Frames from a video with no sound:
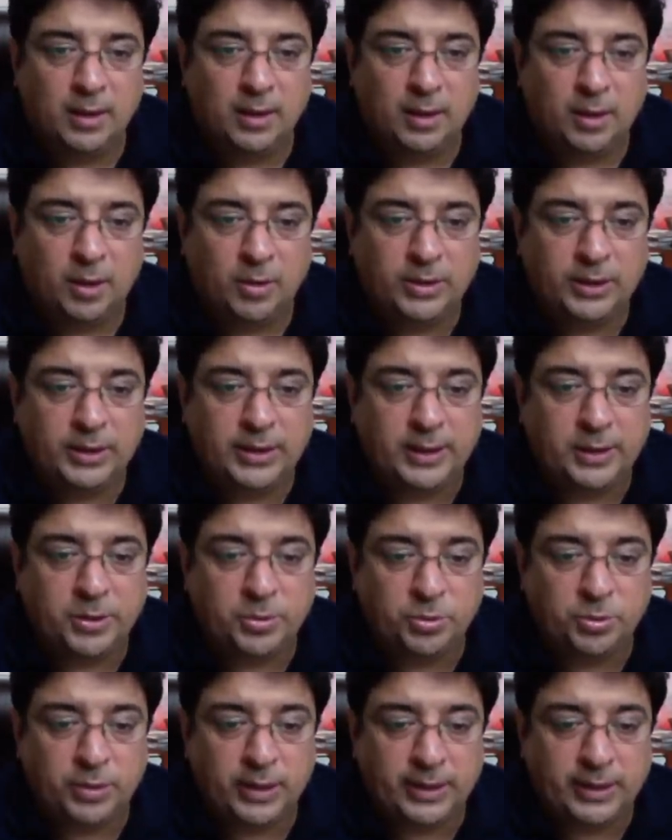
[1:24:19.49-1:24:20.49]
How did I
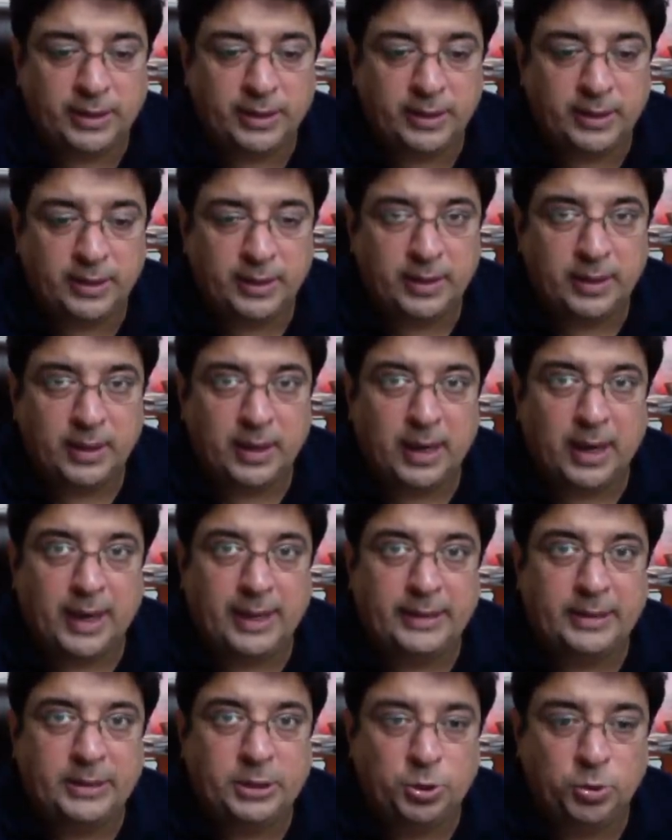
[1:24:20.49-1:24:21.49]
do it?
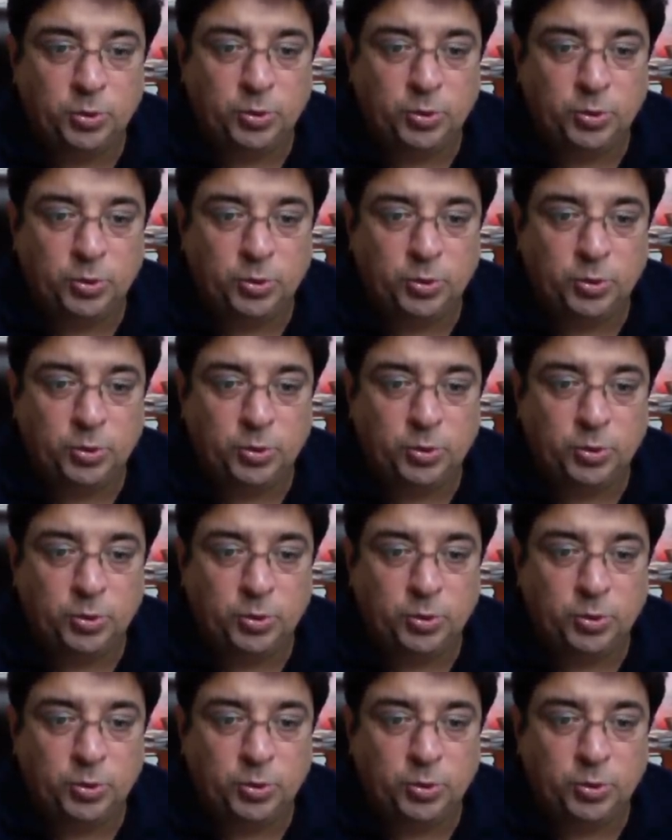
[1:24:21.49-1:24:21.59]
I